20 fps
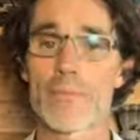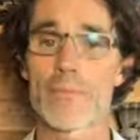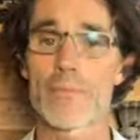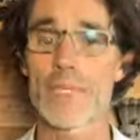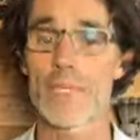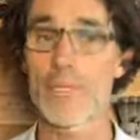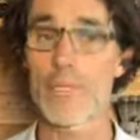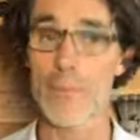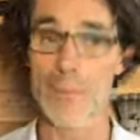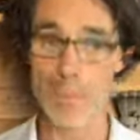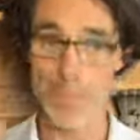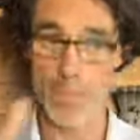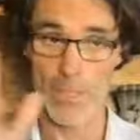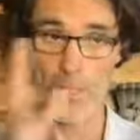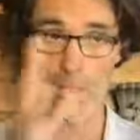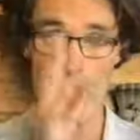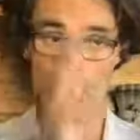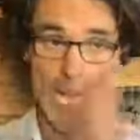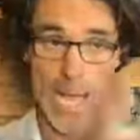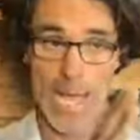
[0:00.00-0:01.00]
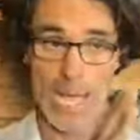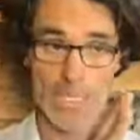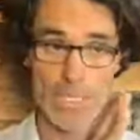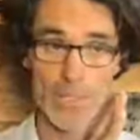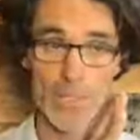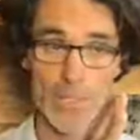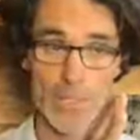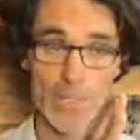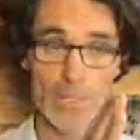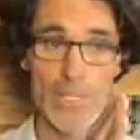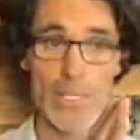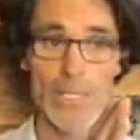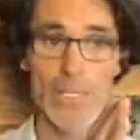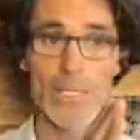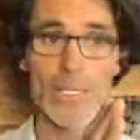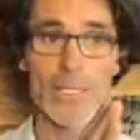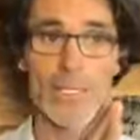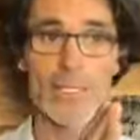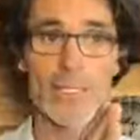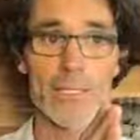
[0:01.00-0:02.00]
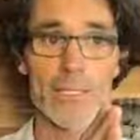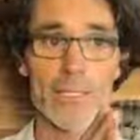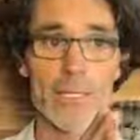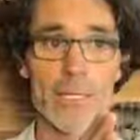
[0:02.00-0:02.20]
in the lactobacillus